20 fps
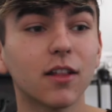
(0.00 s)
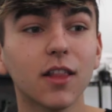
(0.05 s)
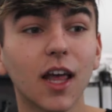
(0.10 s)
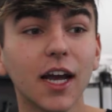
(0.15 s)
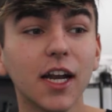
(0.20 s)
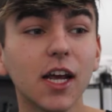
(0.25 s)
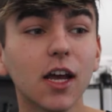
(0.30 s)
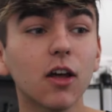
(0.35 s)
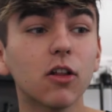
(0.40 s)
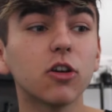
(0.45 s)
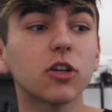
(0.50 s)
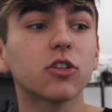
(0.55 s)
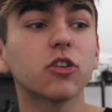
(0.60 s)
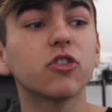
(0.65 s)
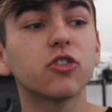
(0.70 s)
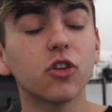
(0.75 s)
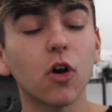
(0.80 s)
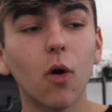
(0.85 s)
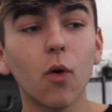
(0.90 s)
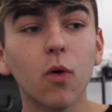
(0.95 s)
The lighting looked
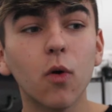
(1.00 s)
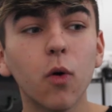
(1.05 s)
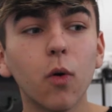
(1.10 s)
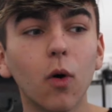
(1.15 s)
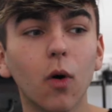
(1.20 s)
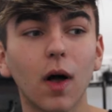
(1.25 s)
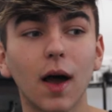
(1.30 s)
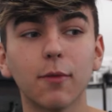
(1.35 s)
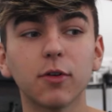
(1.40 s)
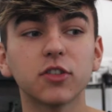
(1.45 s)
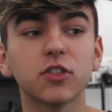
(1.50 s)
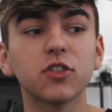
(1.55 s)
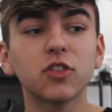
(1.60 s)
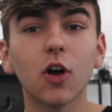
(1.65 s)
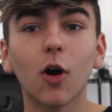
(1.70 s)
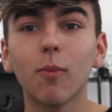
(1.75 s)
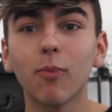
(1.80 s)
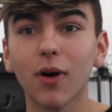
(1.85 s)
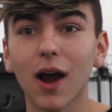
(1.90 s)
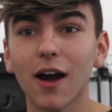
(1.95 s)
so cool. I was
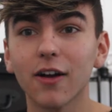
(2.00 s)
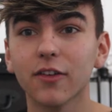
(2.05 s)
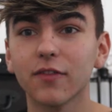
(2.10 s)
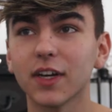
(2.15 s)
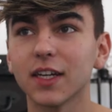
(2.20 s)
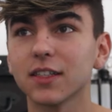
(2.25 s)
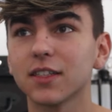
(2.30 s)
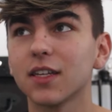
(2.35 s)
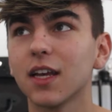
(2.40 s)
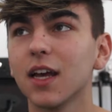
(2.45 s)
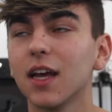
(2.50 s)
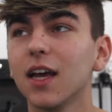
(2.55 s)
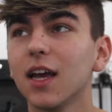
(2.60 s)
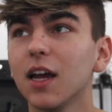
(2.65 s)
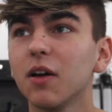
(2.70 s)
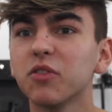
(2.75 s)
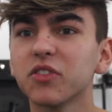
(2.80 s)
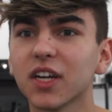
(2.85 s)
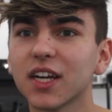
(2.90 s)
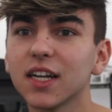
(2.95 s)
so proud of it.
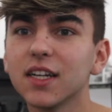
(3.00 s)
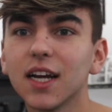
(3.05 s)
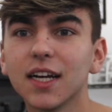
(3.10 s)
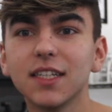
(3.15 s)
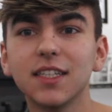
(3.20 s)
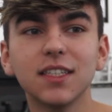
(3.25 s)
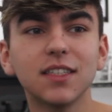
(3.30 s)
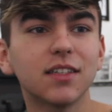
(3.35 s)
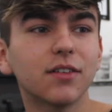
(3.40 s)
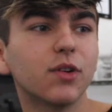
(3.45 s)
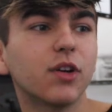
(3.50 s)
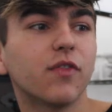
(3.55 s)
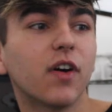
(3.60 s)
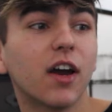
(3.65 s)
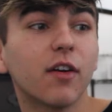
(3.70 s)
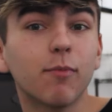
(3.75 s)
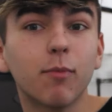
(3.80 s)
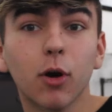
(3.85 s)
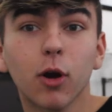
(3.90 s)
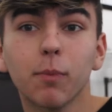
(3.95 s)
It was like a
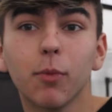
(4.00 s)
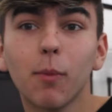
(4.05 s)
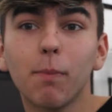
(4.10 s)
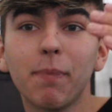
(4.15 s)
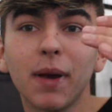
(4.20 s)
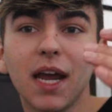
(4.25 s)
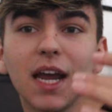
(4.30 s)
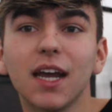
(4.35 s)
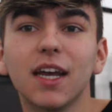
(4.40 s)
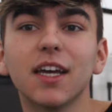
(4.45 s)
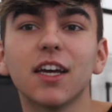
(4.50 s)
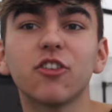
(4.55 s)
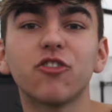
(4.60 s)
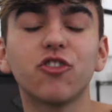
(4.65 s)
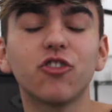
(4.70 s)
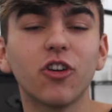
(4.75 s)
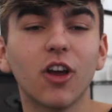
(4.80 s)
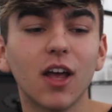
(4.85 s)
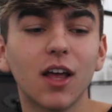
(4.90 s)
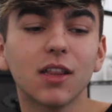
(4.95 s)
1975 purple
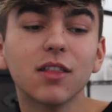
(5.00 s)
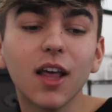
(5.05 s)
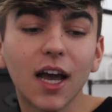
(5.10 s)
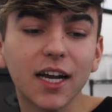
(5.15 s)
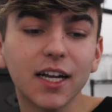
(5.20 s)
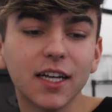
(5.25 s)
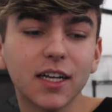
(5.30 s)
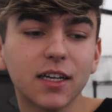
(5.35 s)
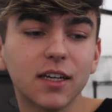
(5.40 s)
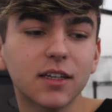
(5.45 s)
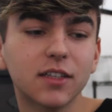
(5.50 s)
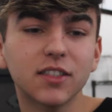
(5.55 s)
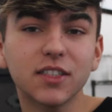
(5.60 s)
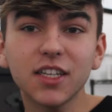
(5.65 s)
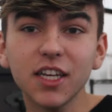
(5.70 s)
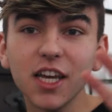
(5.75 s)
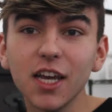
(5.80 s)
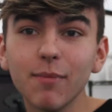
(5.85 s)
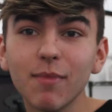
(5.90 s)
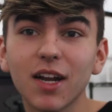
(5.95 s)
pinkish lighting
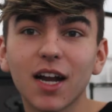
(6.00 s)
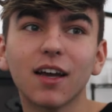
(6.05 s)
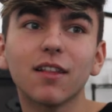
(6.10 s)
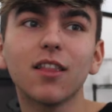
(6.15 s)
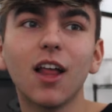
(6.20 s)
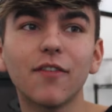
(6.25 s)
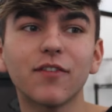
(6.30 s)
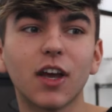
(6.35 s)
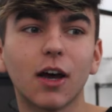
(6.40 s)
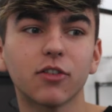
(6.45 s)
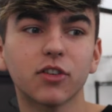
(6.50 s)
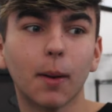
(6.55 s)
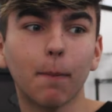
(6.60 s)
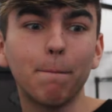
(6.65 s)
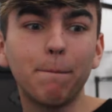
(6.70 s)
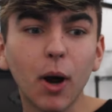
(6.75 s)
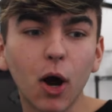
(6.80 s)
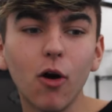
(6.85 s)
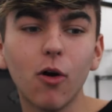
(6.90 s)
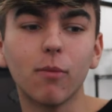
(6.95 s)
scheme, and I loved it. I was
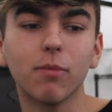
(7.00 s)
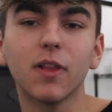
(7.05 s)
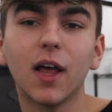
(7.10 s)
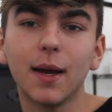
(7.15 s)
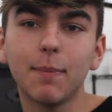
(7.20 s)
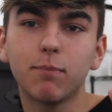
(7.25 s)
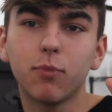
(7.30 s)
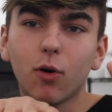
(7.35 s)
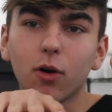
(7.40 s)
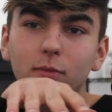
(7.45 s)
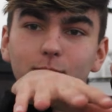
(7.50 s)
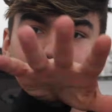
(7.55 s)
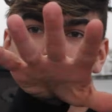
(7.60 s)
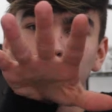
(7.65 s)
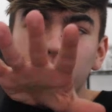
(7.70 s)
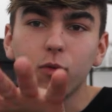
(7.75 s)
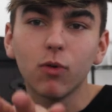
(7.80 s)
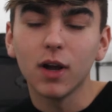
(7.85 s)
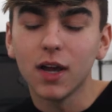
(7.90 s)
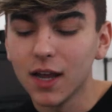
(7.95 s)
like, boom, light board.
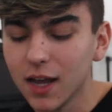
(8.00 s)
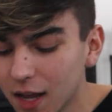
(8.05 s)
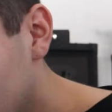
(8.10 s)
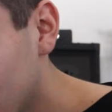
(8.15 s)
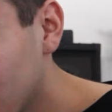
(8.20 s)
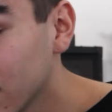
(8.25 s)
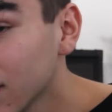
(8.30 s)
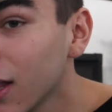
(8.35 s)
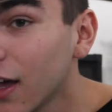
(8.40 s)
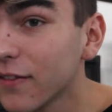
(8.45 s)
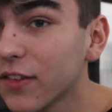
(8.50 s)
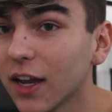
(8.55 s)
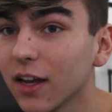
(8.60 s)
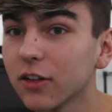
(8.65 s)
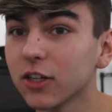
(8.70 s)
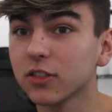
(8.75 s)
And I loved it.